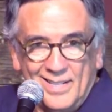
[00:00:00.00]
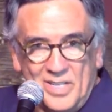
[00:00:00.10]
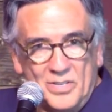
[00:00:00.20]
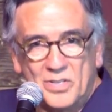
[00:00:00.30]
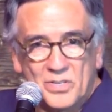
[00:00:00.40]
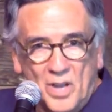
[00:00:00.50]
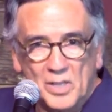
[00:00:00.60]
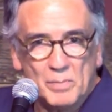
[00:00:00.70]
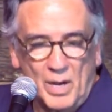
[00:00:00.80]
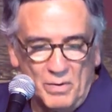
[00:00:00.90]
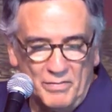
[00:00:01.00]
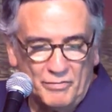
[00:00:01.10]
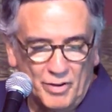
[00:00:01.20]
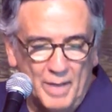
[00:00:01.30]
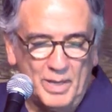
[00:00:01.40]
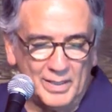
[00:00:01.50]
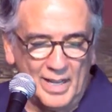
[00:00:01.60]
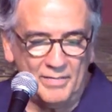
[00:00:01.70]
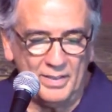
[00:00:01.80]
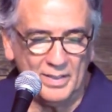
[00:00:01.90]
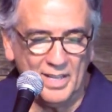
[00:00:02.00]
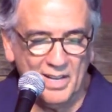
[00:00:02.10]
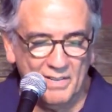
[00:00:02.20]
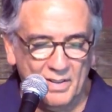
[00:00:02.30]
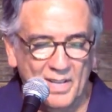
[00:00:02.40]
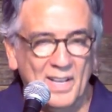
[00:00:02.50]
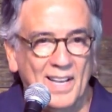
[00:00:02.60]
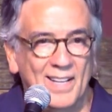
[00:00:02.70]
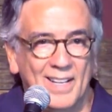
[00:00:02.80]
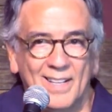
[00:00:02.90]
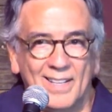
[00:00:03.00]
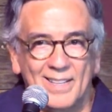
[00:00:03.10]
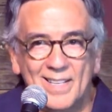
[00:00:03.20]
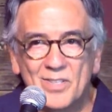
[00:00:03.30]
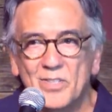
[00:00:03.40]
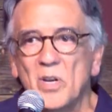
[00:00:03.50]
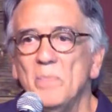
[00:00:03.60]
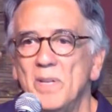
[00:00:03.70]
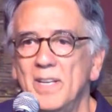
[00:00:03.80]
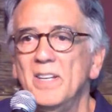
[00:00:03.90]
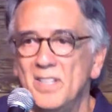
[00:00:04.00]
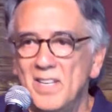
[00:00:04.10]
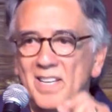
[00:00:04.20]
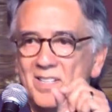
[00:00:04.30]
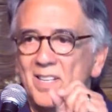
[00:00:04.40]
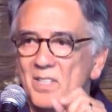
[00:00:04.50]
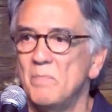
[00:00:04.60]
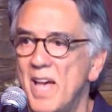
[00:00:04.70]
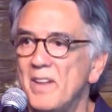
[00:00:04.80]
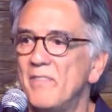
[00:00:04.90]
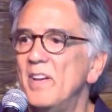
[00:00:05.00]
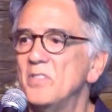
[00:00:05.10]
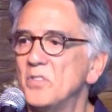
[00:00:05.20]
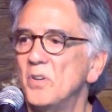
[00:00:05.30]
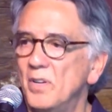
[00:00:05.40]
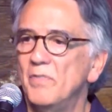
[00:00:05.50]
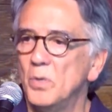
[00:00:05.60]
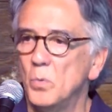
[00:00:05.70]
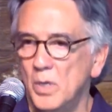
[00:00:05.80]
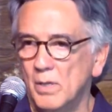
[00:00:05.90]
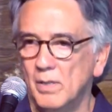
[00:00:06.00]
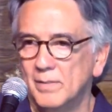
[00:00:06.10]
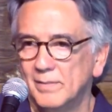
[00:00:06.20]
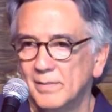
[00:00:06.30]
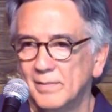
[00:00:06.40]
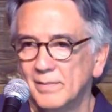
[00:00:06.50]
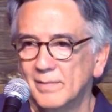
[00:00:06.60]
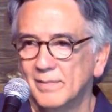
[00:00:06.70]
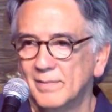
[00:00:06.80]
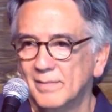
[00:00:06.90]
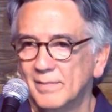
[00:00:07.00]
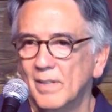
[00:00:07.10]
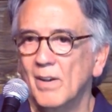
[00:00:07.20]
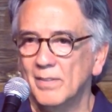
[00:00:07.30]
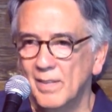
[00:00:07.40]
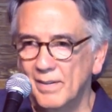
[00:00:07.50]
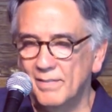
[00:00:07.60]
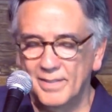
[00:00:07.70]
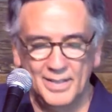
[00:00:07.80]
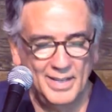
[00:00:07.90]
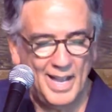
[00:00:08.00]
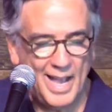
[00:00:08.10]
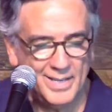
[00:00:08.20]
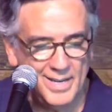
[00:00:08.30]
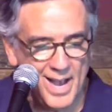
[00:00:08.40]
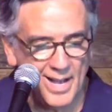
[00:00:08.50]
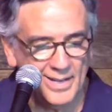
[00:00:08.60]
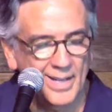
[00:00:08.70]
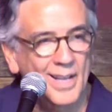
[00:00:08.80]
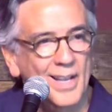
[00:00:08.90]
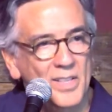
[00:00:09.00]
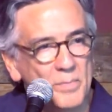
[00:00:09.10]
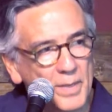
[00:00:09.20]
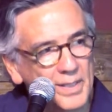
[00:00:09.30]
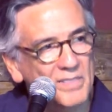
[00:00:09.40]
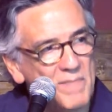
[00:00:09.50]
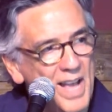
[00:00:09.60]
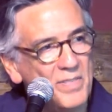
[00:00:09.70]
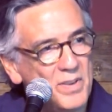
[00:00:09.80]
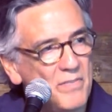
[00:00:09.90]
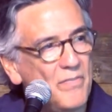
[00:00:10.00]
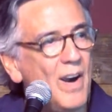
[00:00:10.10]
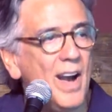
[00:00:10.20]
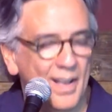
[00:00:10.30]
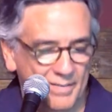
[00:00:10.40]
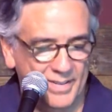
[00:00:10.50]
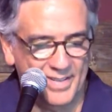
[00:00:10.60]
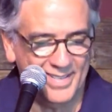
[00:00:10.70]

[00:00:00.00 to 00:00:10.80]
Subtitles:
Jesus is all about reframing life in love. This sermon is his manifesto, if you will, on love. And yet, in the middle of Matthew 5,